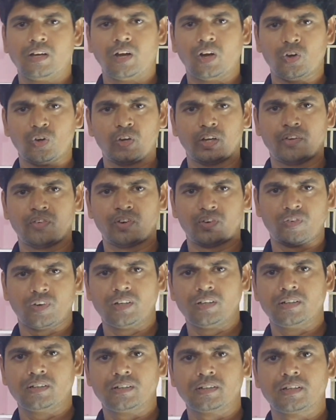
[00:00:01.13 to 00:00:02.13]
Hello
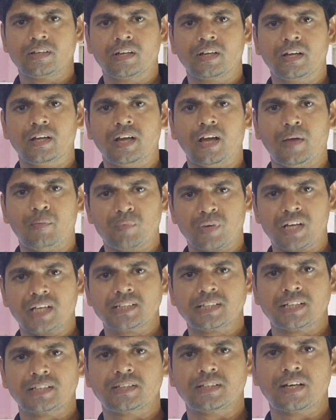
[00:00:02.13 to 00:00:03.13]
everyone, I am
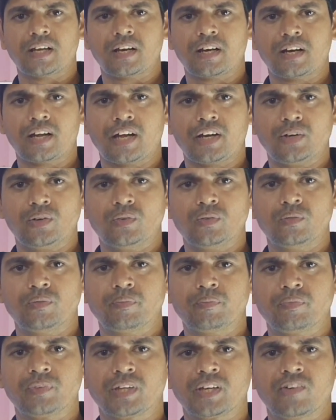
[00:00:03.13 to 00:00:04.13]
K.S.N.Naidu,
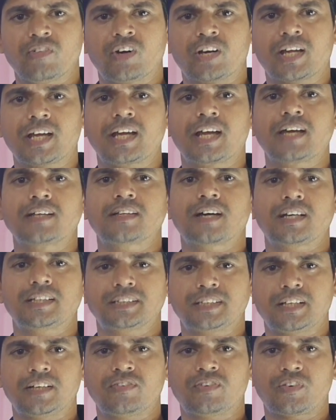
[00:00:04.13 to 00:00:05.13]
working as the
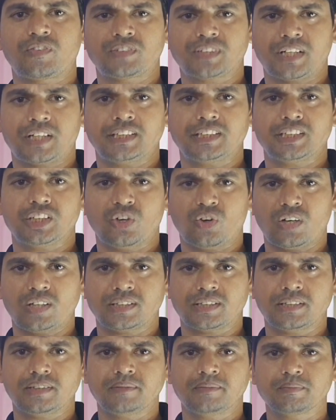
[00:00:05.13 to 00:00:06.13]
Assistant Professor in
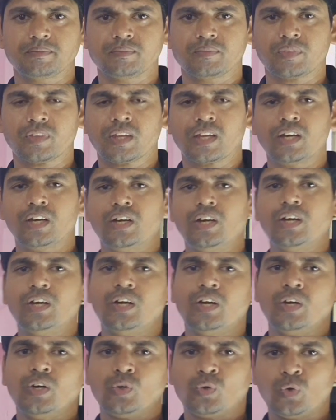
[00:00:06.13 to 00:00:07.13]
Geology.
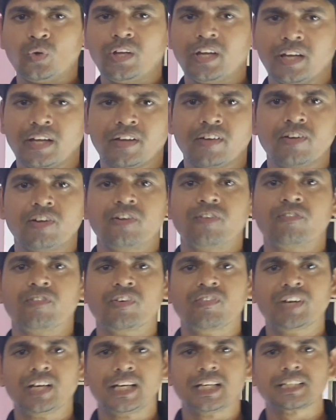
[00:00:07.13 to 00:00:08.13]
Today
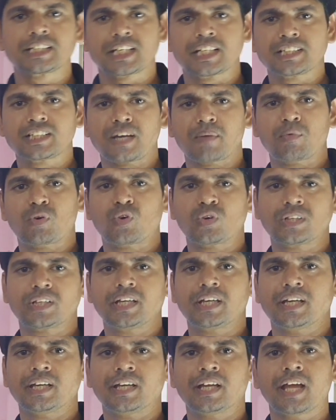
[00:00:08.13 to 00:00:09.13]
we will discuss about
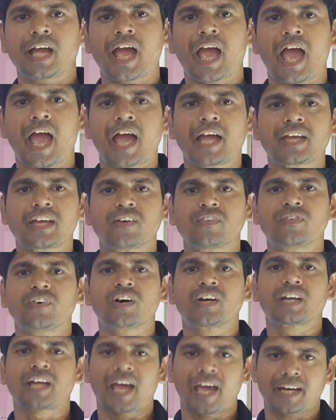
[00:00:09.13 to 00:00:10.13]
the
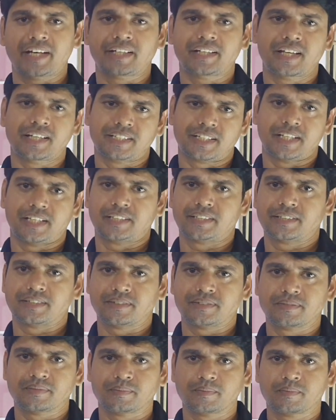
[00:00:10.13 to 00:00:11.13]
aquifer characteristics.